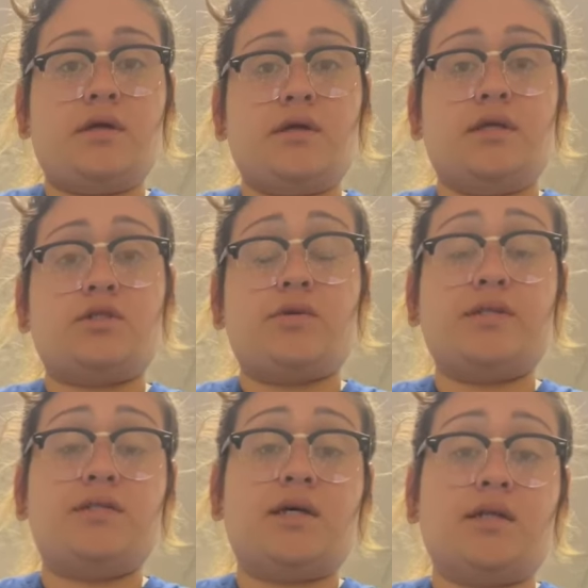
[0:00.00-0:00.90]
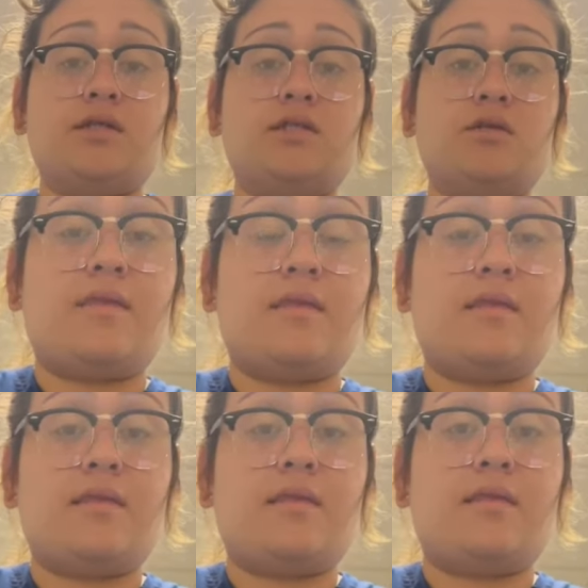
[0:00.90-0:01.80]
It's going to tell us
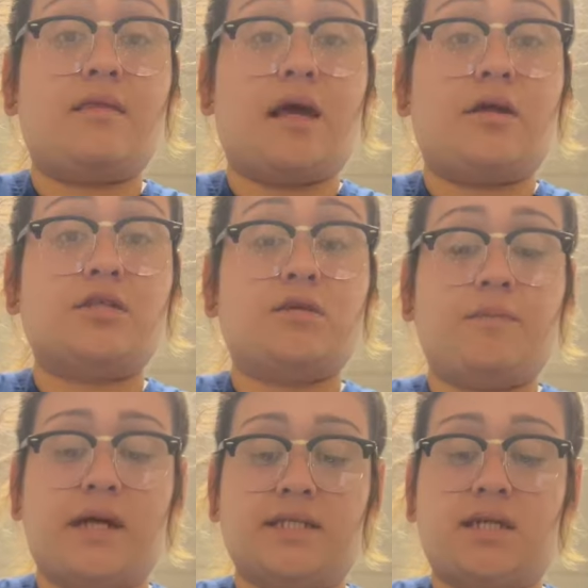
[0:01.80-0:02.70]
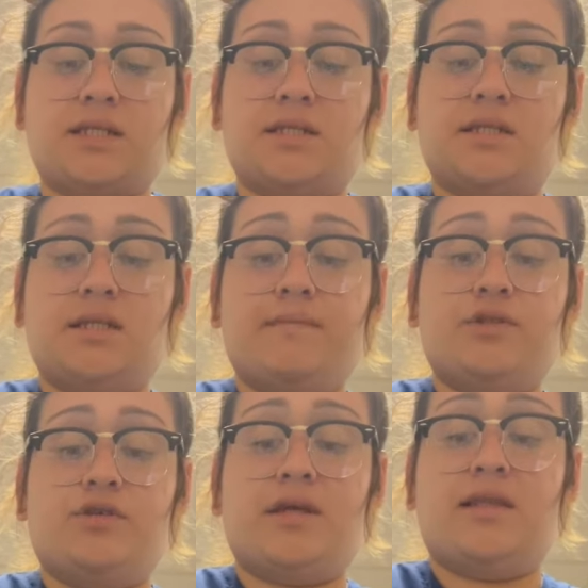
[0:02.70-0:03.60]
that our supplies got to the
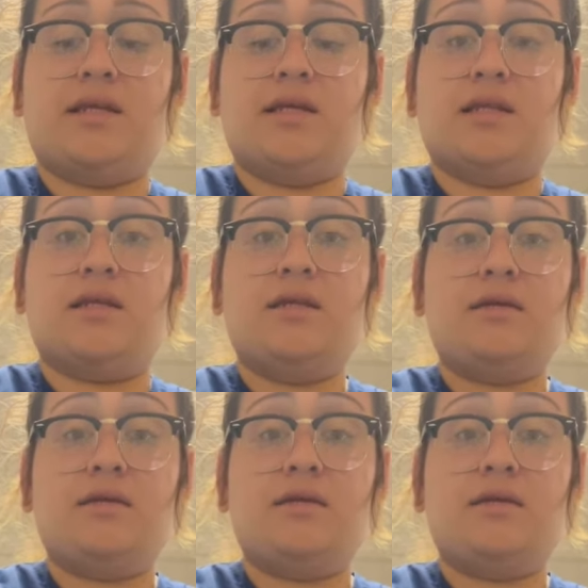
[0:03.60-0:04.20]
temperature that they needed.